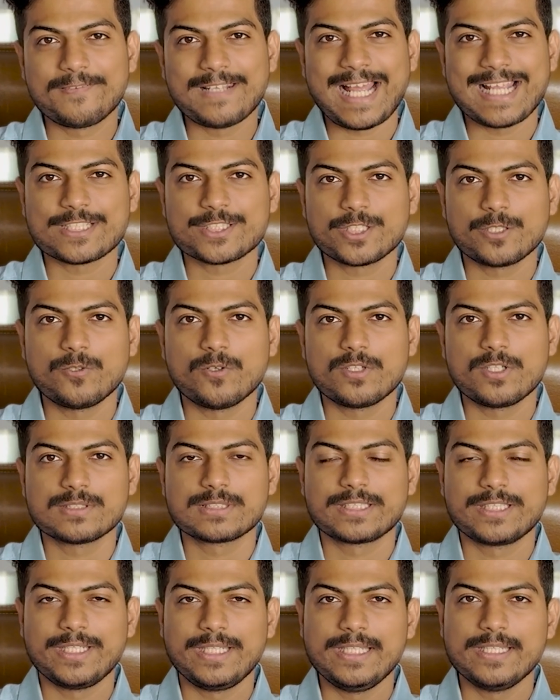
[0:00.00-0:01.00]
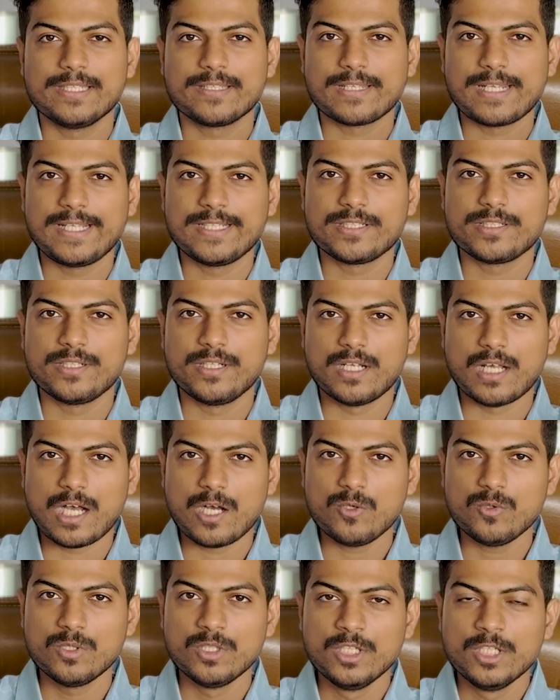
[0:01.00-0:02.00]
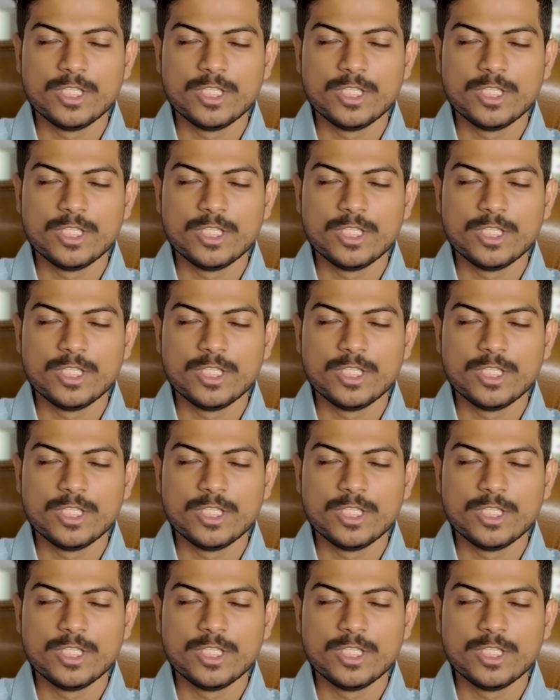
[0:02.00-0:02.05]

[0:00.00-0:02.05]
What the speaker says: flashing on your screen right now.